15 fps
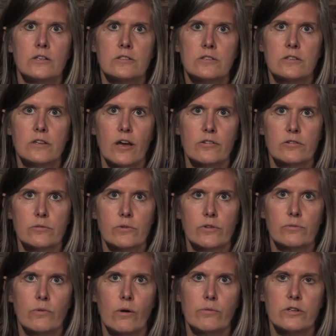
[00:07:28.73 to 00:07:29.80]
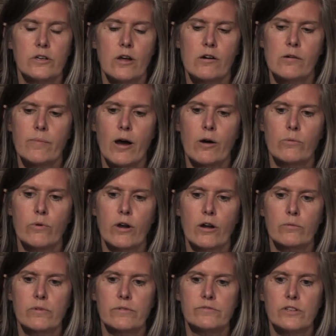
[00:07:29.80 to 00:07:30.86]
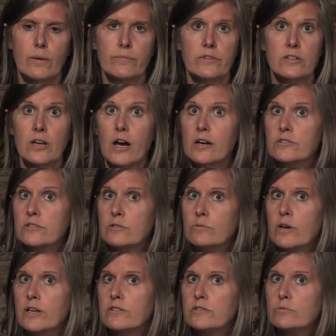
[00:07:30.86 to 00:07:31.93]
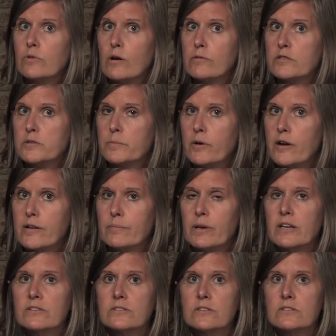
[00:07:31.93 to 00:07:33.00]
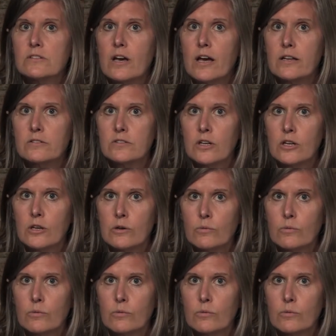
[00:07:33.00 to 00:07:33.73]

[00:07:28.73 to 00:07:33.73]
together with what we know about where we've dumped the toxic waste, where we're spraying pesticides,